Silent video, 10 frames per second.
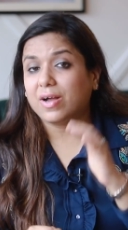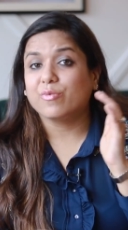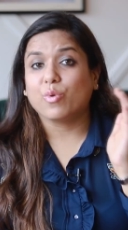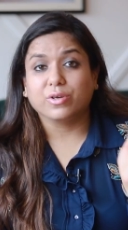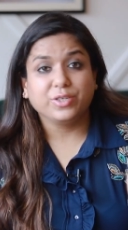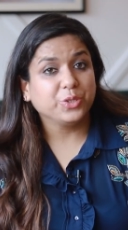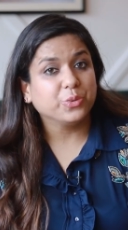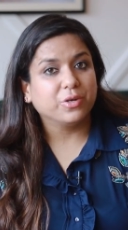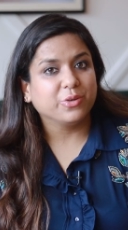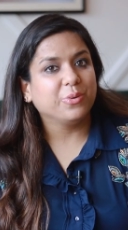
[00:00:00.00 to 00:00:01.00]
I've already
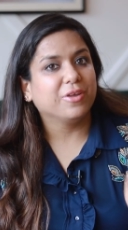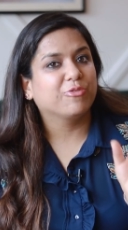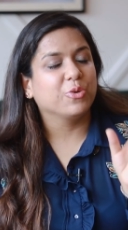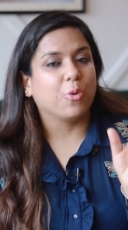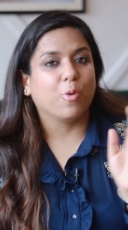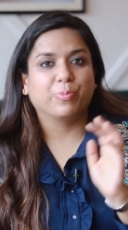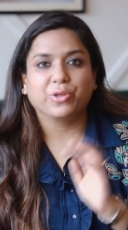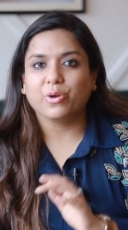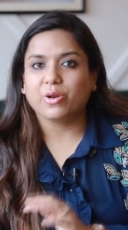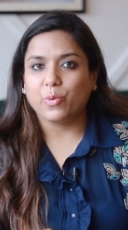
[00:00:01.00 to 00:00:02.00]
told you, if you
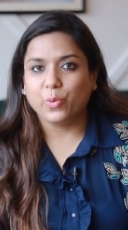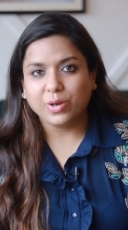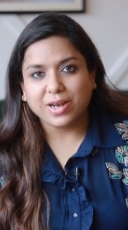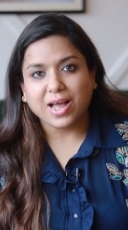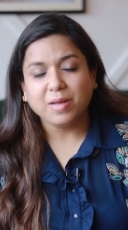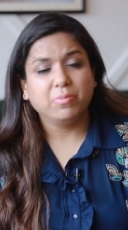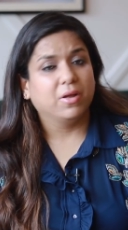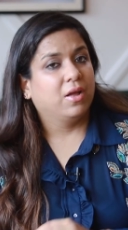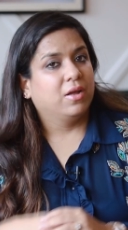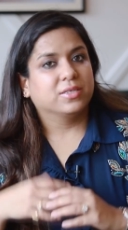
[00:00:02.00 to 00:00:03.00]
open your own
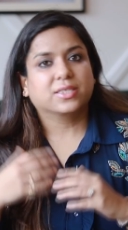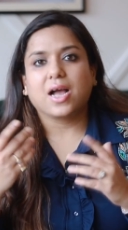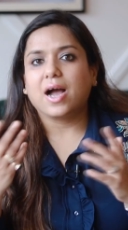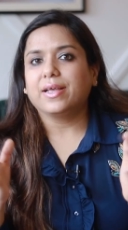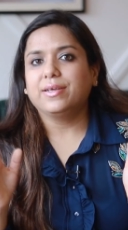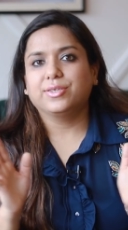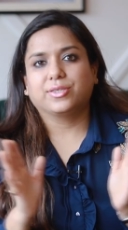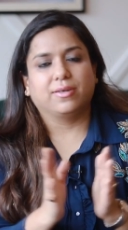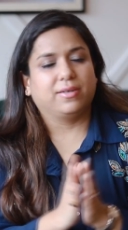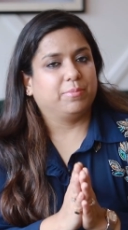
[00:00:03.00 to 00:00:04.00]
lab, sky is
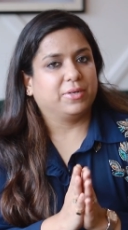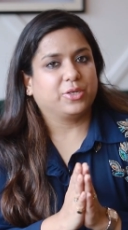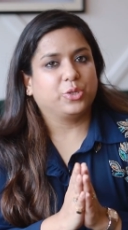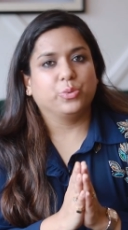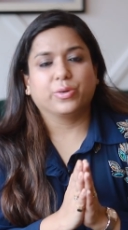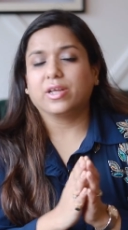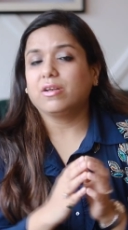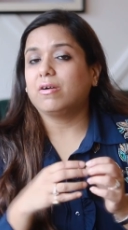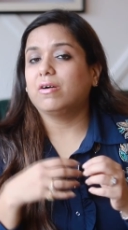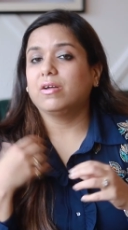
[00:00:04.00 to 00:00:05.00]
the limit. You
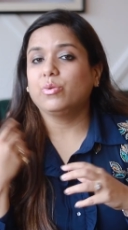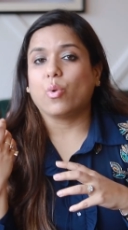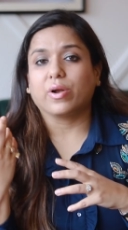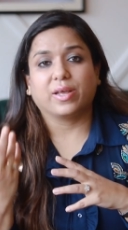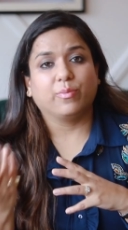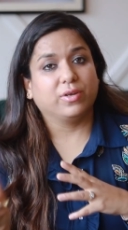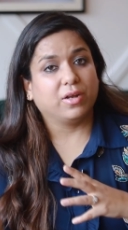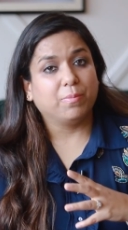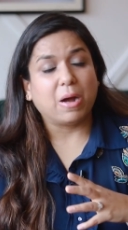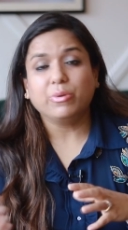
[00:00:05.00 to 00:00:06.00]
can earn whatever
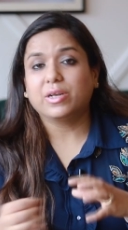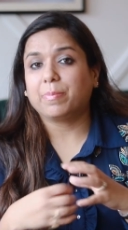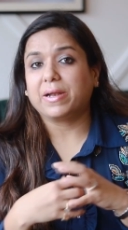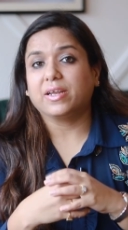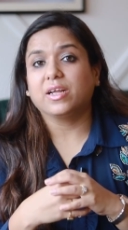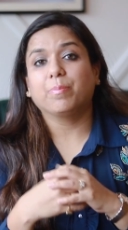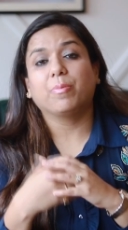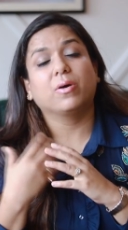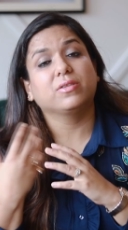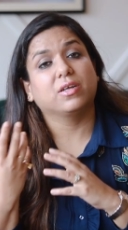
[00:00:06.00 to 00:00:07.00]
amount depending
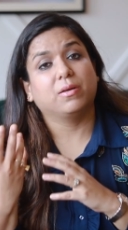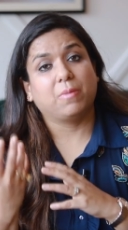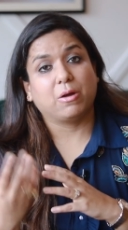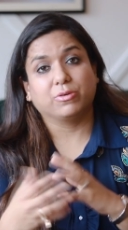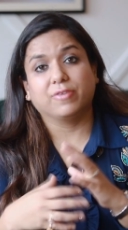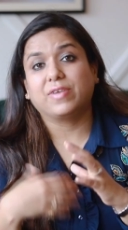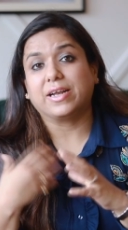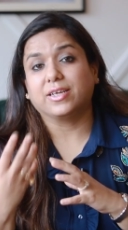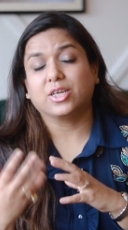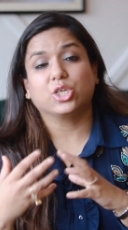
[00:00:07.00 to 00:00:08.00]
upon the amount of
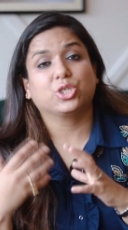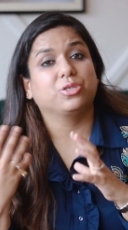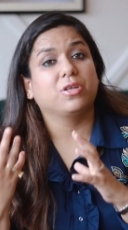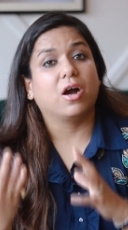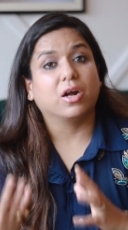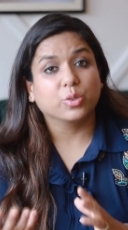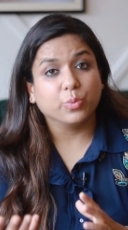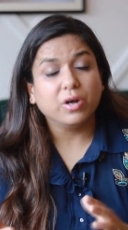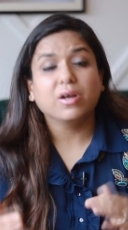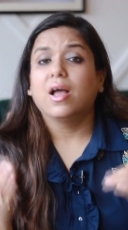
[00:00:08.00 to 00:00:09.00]
dedication, hard
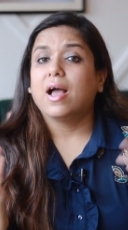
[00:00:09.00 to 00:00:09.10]
work